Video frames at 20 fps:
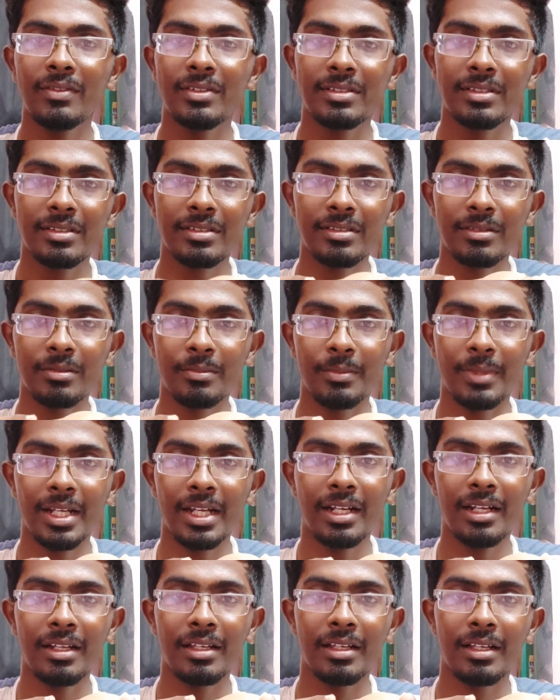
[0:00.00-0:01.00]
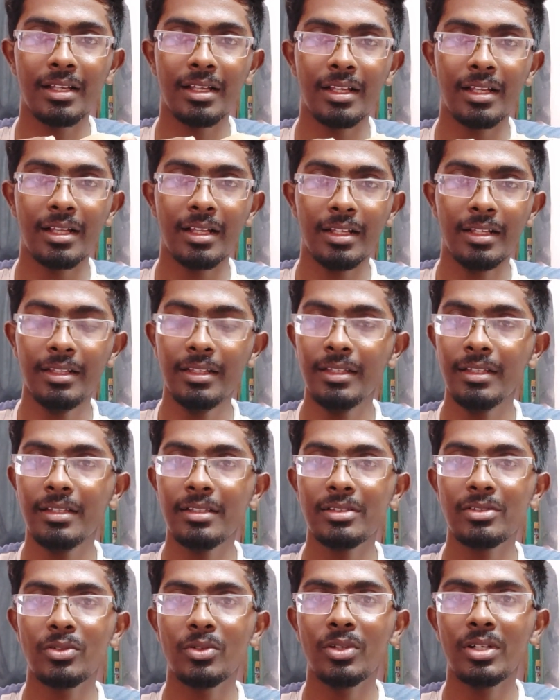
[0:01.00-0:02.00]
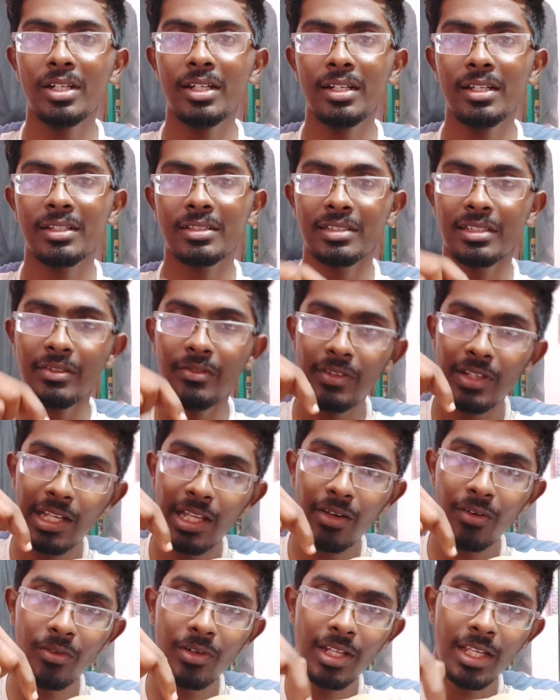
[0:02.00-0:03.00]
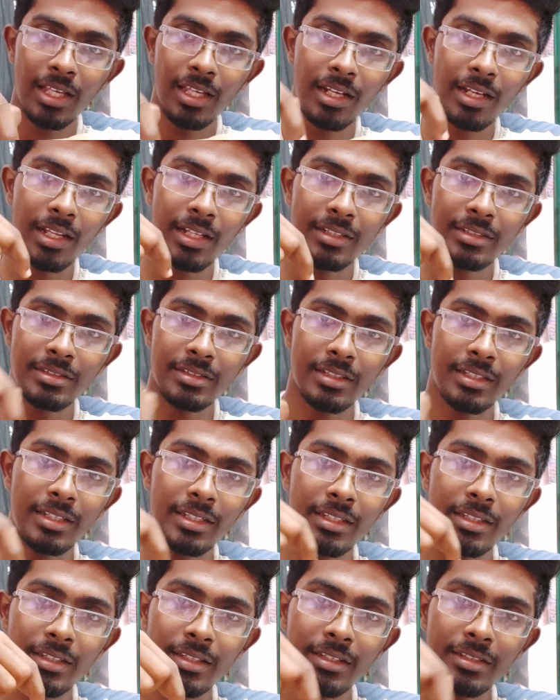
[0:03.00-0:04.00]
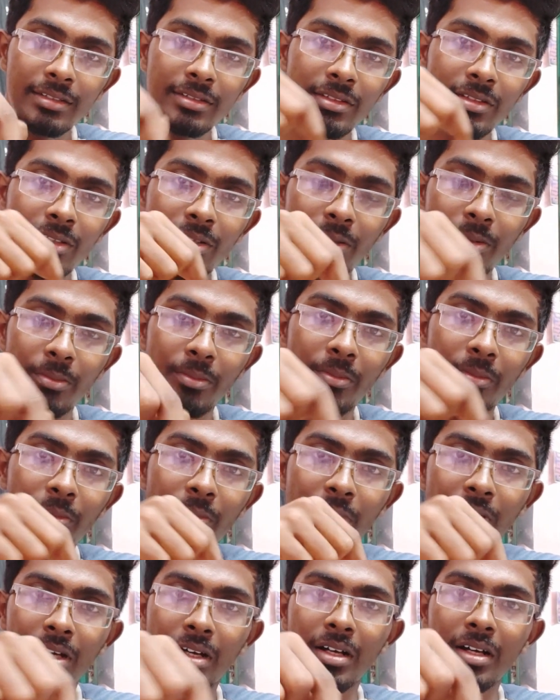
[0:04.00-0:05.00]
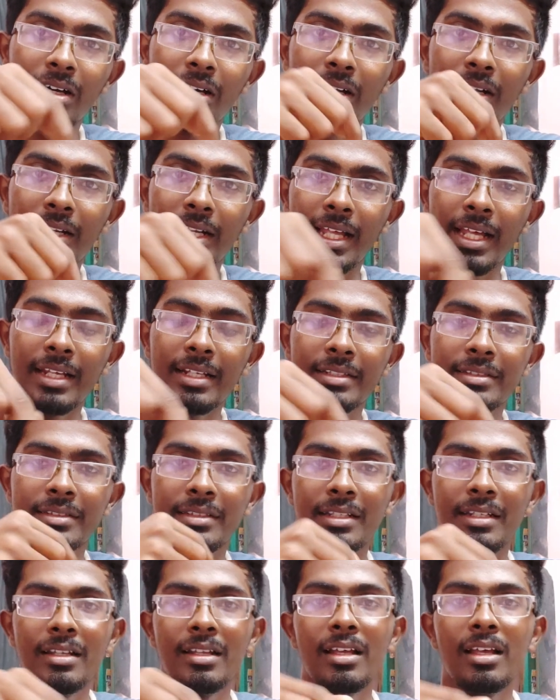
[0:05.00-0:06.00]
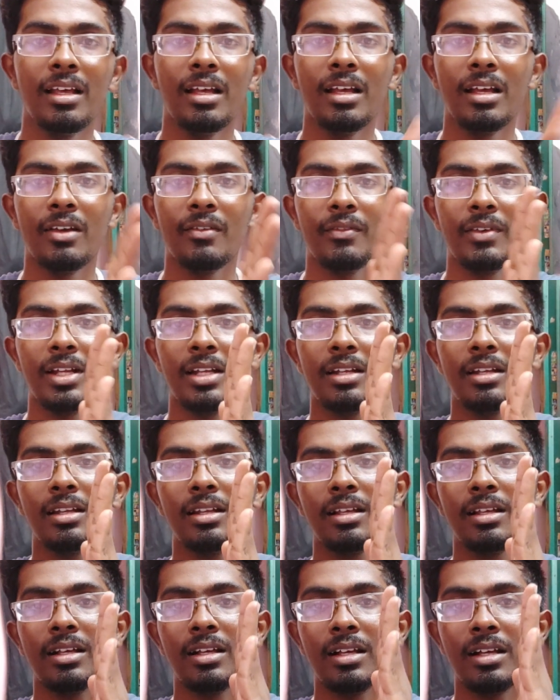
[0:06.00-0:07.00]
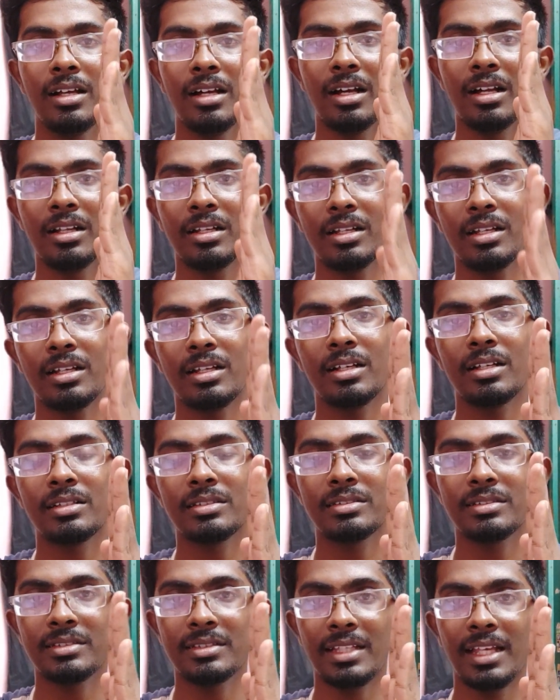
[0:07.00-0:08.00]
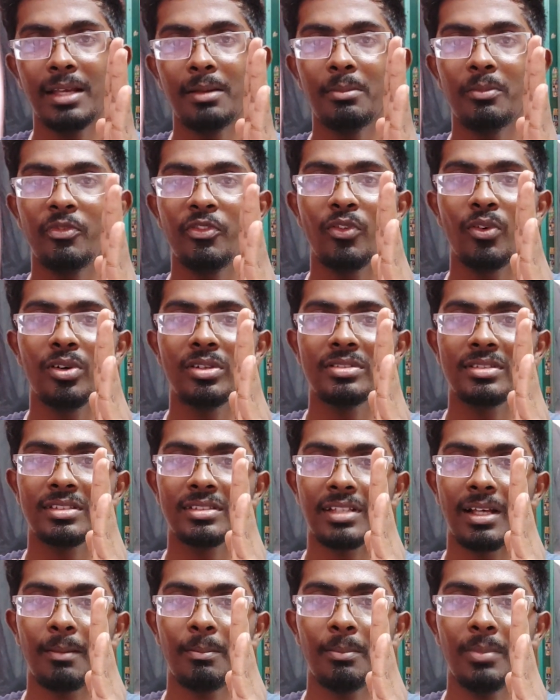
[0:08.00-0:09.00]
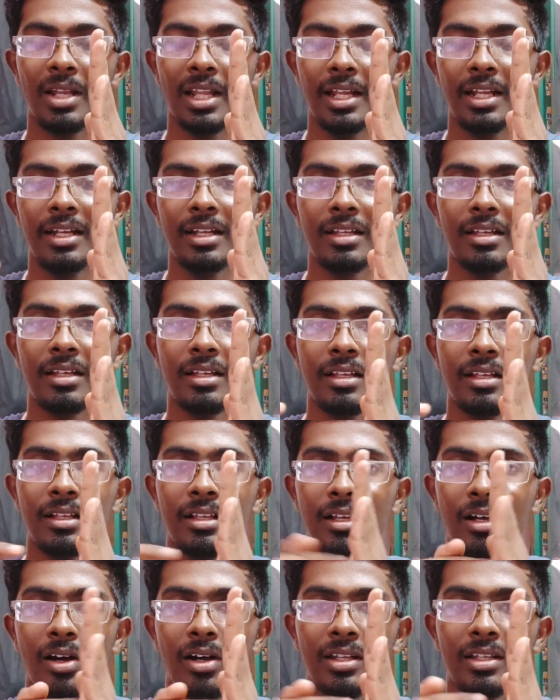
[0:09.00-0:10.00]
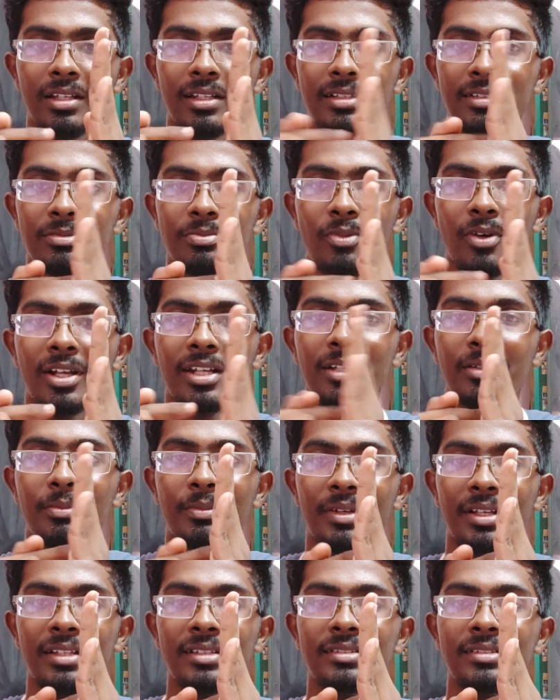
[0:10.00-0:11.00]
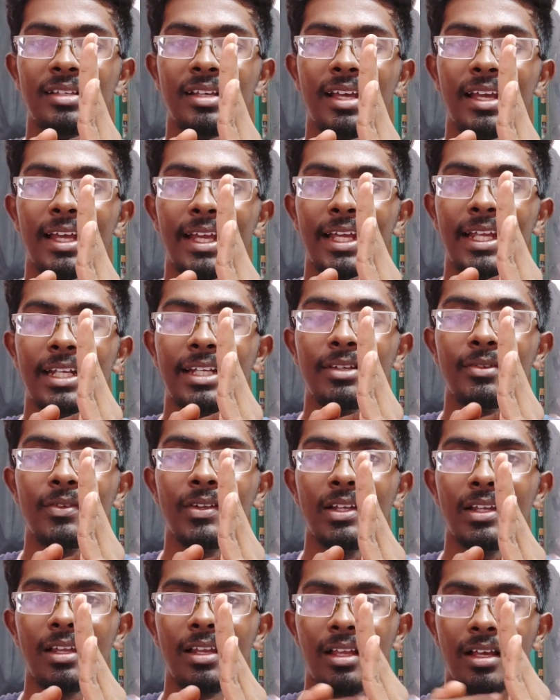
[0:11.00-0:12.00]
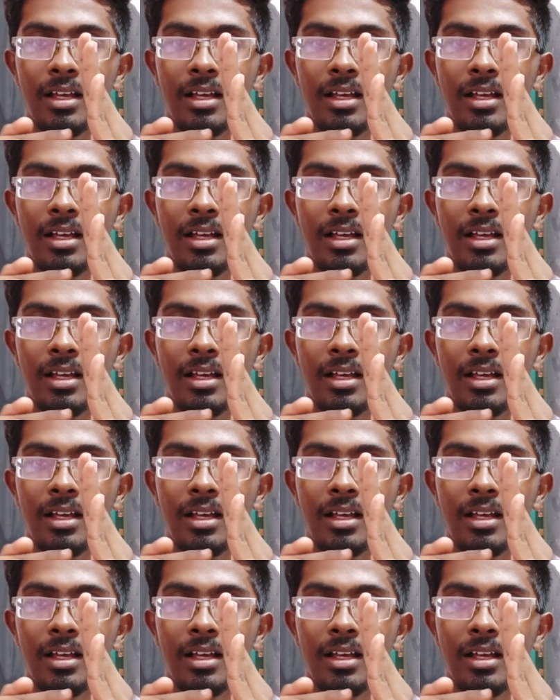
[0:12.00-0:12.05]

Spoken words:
which is made in this orientation will have layer lines in this direction, when the same force is applied on this point means it will